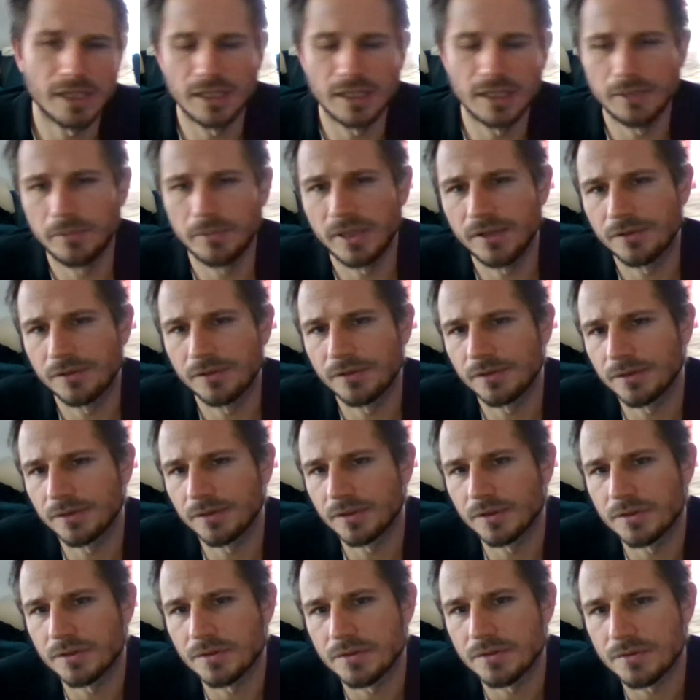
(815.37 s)
elements
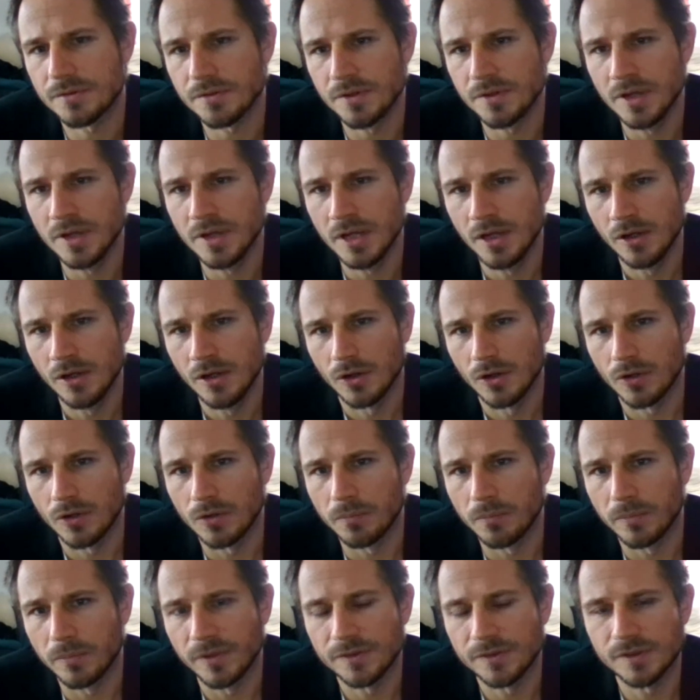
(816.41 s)
or
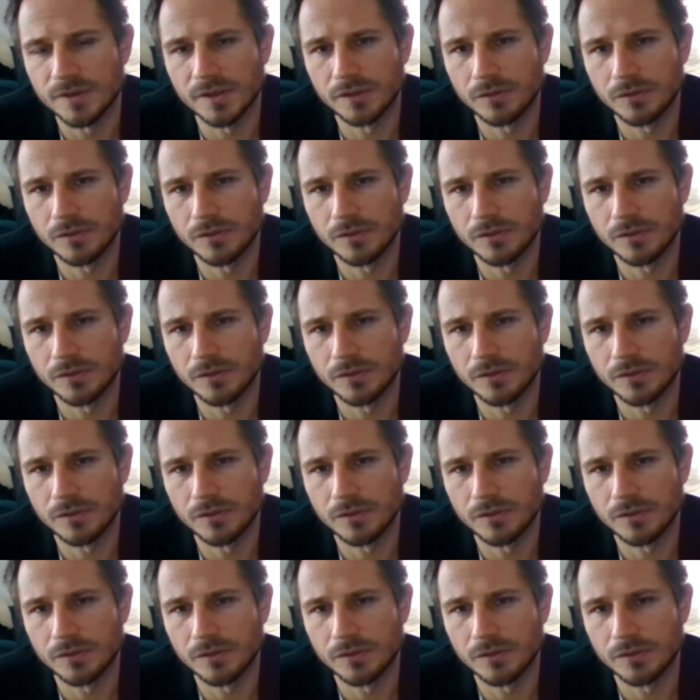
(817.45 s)
mystic